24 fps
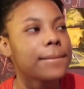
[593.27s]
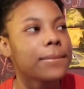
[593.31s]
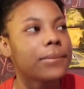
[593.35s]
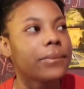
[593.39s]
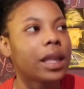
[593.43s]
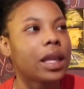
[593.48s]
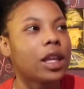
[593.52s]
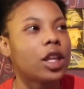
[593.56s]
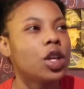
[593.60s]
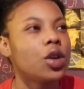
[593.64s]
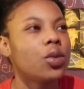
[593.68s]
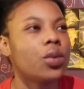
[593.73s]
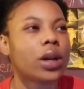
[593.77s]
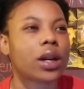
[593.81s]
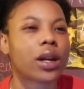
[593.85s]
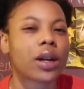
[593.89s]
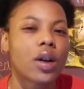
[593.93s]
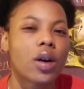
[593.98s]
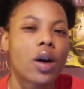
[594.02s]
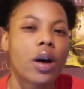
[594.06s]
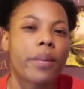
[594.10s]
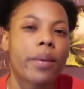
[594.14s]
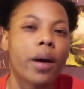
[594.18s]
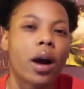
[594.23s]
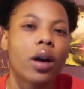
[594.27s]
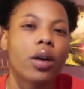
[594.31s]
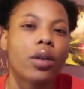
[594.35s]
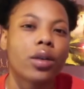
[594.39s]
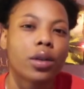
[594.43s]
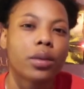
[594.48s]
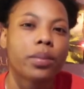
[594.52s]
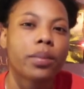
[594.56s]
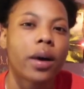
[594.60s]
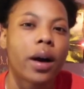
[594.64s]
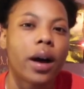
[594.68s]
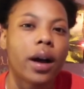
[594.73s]
Then you wouldn't know about
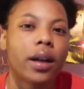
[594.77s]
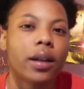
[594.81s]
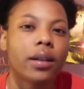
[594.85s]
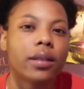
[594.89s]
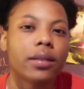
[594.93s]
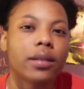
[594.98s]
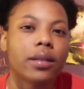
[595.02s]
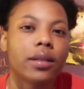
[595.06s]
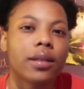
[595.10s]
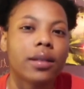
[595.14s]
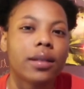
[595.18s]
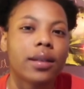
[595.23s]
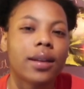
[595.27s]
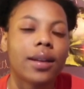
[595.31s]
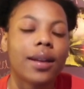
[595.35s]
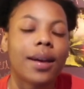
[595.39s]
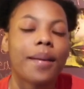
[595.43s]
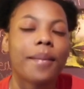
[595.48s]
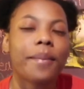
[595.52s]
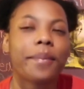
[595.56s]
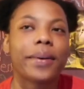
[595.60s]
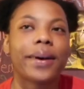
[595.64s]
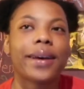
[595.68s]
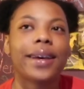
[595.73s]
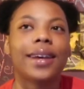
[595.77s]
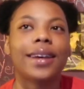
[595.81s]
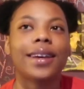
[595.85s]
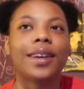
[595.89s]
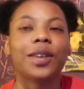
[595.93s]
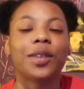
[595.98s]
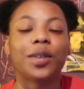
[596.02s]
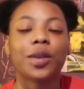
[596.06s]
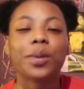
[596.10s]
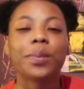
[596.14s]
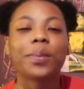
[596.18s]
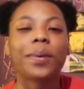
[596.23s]
Groupon.
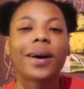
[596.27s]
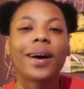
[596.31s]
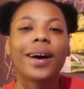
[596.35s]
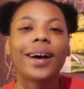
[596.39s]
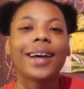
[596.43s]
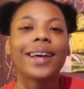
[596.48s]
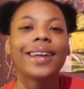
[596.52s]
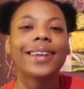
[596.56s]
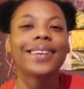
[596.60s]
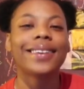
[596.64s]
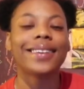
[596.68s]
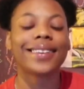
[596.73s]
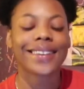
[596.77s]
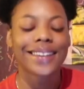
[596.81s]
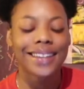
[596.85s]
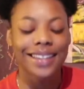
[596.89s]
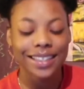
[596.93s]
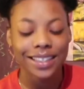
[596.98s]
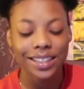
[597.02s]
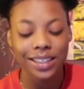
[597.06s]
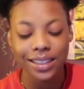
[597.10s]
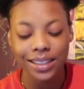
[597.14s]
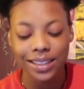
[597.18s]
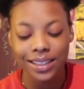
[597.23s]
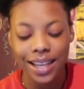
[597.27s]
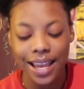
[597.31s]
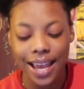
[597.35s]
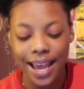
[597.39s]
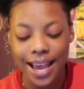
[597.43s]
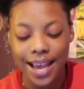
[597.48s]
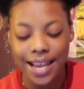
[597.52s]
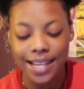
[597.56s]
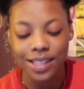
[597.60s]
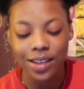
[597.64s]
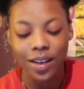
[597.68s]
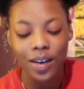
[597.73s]
But Groupon, it just
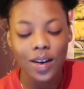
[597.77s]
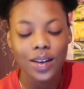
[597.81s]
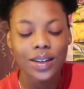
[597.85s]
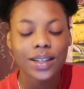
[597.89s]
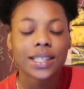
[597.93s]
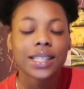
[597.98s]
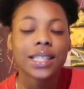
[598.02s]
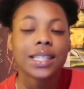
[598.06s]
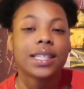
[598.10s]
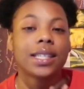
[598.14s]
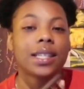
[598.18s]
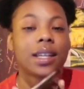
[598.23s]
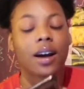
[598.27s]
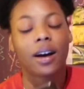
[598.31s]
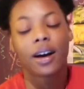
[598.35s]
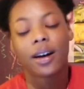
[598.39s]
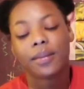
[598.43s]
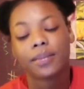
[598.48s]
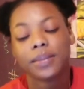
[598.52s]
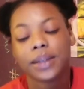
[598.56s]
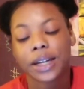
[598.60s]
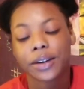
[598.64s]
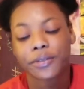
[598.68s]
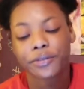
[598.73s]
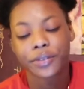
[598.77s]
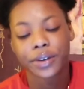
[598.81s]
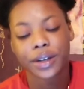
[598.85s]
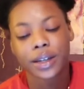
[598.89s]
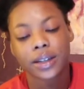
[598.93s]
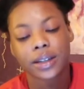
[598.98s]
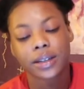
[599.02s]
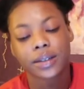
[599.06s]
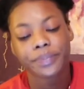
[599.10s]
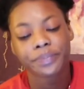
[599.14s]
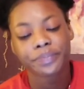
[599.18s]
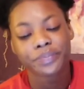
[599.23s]
has all these um
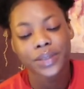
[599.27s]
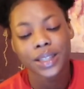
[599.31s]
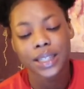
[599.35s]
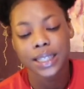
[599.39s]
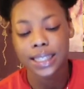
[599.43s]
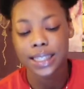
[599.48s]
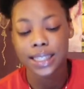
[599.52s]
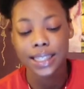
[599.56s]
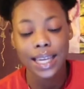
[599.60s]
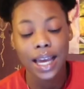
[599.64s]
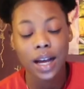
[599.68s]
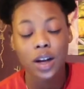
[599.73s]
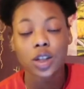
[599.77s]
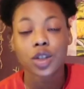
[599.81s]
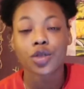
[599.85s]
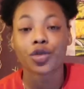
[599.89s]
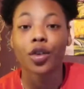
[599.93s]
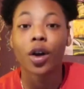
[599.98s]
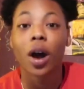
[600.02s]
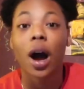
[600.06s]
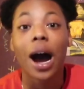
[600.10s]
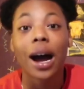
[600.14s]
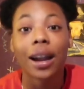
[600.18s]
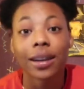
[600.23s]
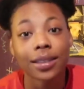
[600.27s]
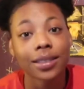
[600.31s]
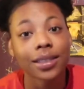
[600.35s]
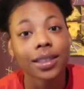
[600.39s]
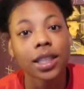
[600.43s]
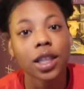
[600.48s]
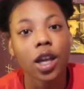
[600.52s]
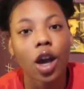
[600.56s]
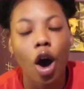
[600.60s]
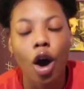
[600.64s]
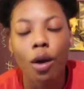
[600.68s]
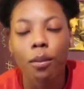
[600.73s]
different discounts for
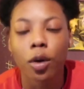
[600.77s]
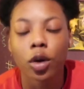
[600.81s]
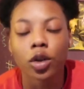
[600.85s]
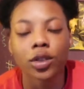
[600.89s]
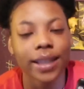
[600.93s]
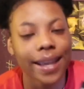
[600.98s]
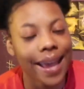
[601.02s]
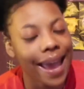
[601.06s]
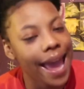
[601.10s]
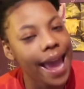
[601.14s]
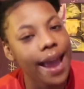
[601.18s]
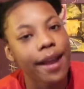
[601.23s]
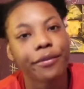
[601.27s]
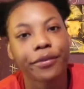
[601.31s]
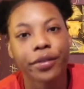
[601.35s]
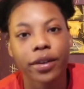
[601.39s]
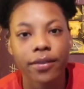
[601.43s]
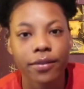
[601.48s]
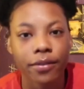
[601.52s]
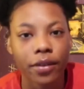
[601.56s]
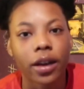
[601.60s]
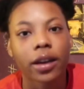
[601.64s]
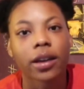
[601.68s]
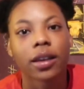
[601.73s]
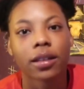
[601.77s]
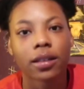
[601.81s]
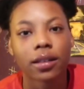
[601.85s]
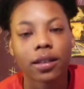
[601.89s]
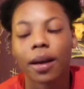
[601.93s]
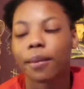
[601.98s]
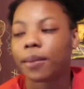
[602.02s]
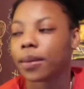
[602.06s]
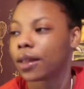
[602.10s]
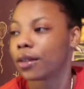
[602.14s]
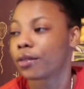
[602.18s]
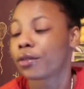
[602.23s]
honestly almost every fucking
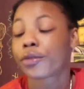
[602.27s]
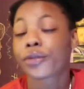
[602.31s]
I mean